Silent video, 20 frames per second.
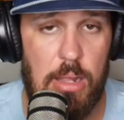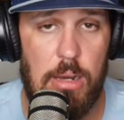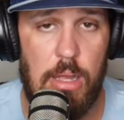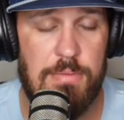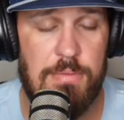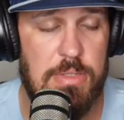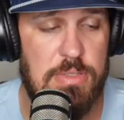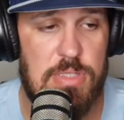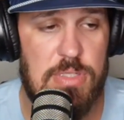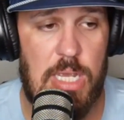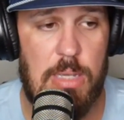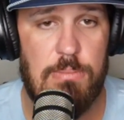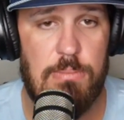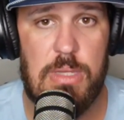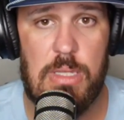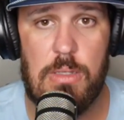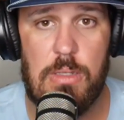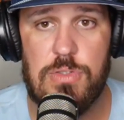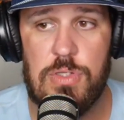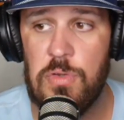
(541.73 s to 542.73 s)
of the same
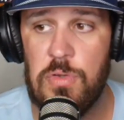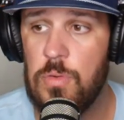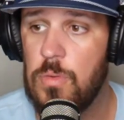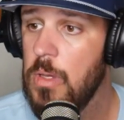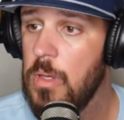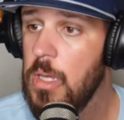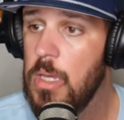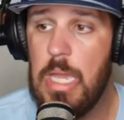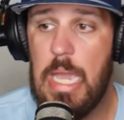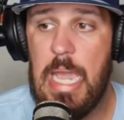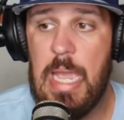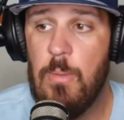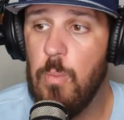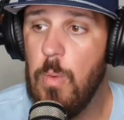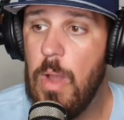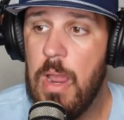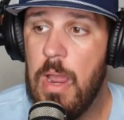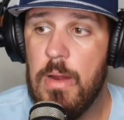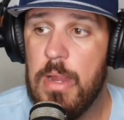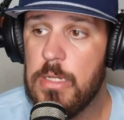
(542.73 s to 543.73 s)
thing too. And
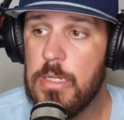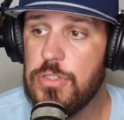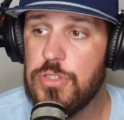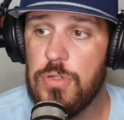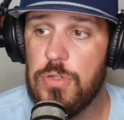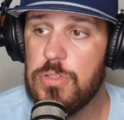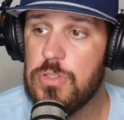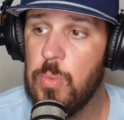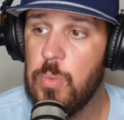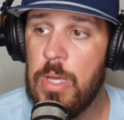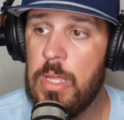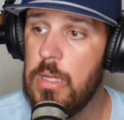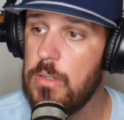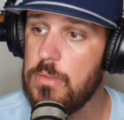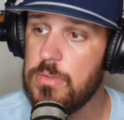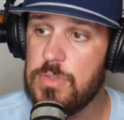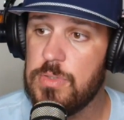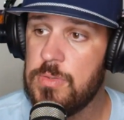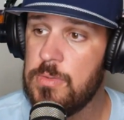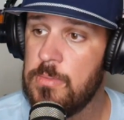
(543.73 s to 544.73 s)
where is Juice
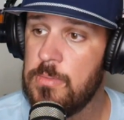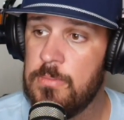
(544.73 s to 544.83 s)
Wells?